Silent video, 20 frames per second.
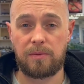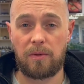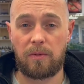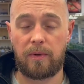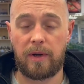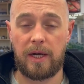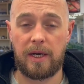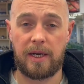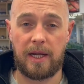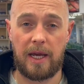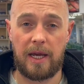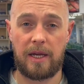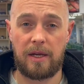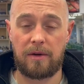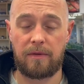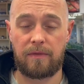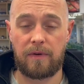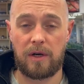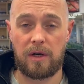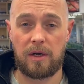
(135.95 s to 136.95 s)
but we had 8
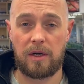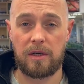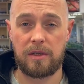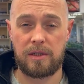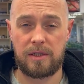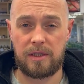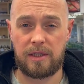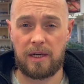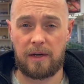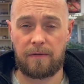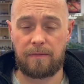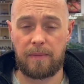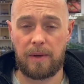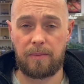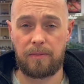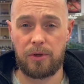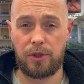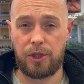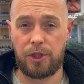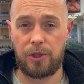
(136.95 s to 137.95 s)
of our staff
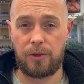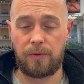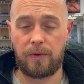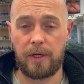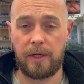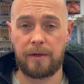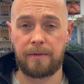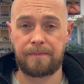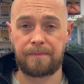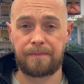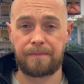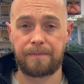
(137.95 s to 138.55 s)
members shooting.